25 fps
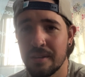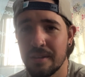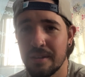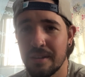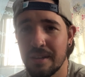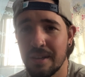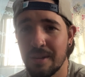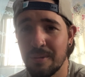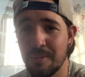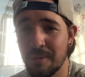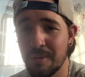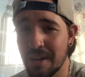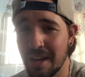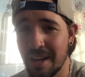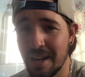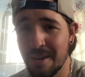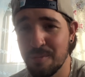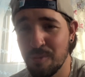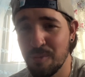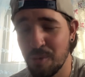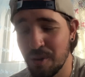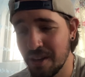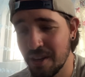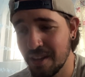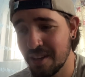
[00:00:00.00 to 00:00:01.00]
And when I'm
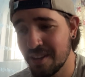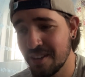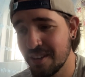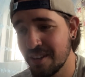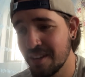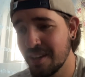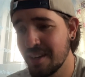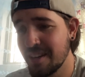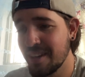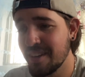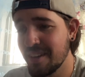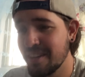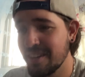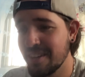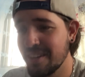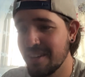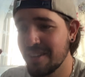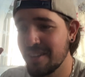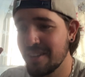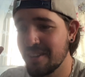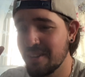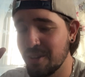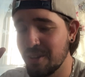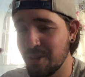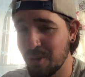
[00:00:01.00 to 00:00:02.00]
weak,
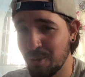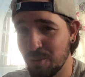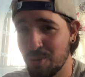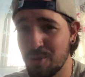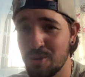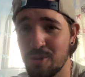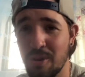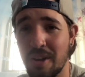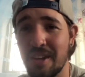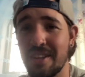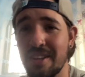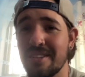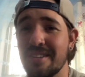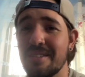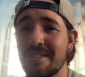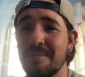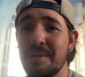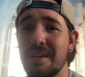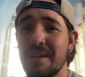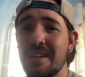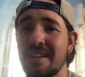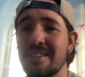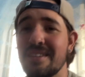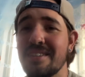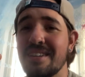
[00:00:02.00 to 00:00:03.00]
you strengthen
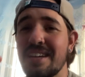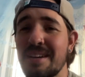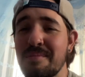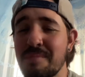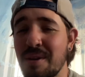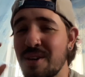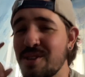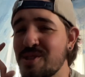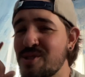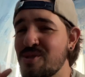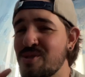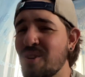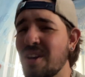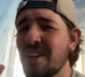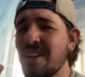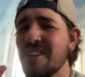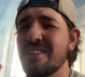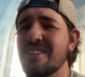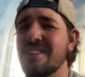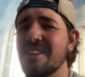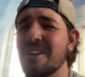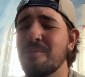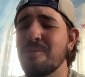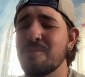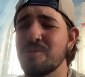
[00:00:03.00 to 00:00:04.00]
me. And my strength
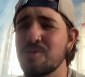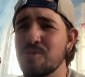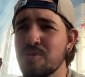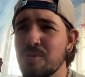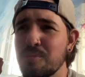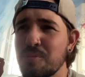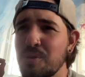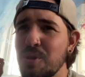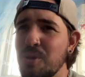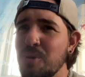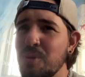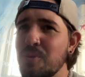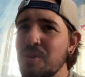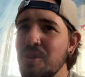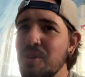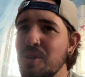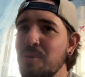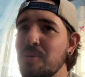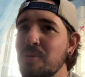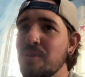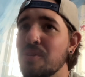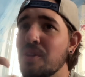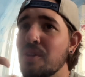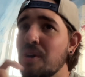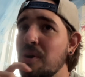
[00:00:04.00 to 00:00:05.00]
comes from you and you
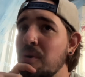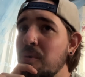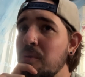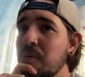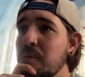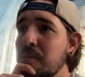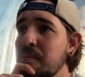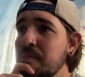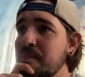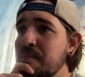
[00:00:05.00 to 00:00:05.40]
alone.